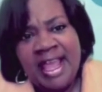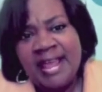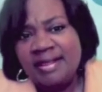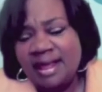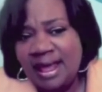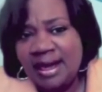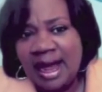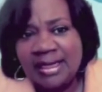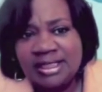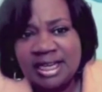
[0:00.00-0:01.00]
Then
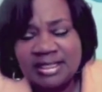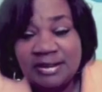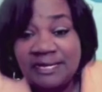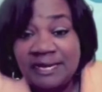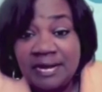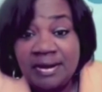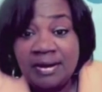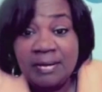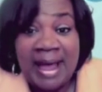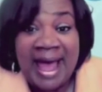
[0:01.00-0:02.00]
I checked a little further.
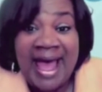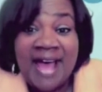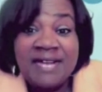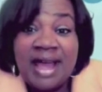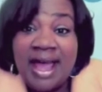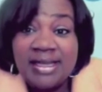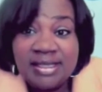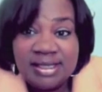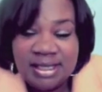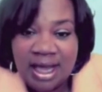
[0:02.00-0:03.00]
I have an
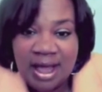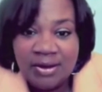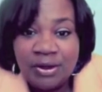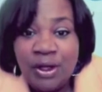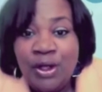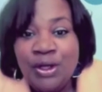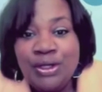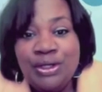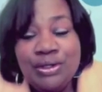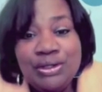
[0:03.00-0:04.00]
AdSense account.
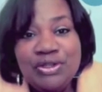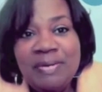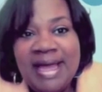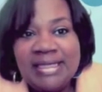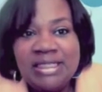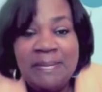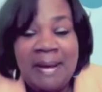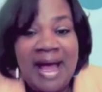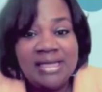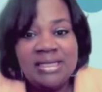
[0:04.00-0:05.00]
YouTube had
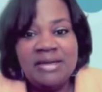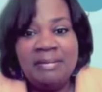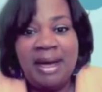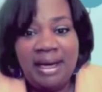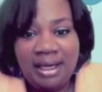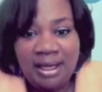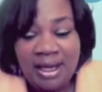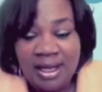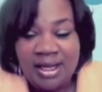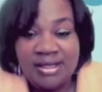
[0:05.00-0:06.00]
deposited money
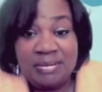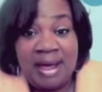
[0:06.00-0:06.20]
into my